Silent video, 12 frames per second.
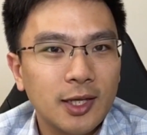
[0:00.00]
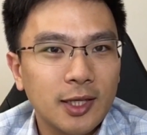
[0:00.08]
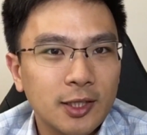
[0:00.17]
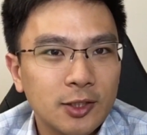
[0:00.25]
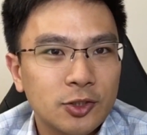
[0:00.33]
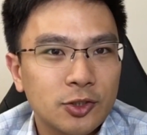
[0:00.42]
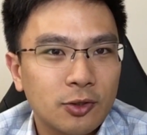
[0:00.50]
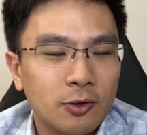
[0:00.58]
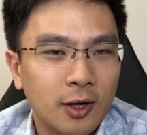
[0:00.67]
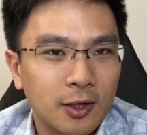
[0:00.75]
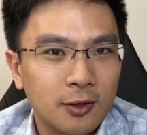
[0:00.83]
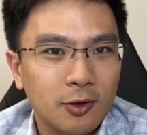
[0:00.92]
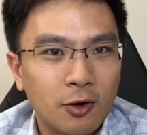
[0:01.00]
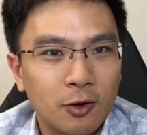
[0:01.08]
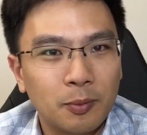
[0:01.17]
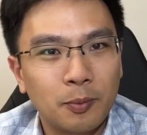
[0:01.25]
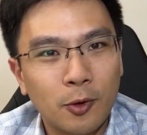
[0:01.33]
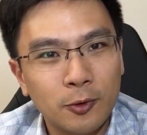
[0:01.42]
each credit
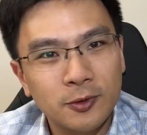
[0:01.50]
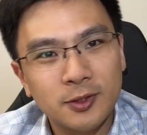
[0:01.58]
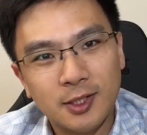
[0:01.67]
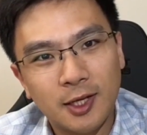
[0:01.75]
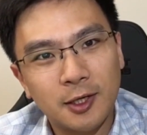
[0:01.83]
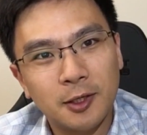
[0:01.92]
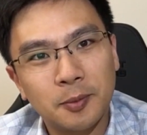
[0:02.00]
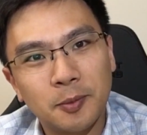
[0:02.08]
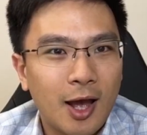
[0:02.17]
card bonus sign up,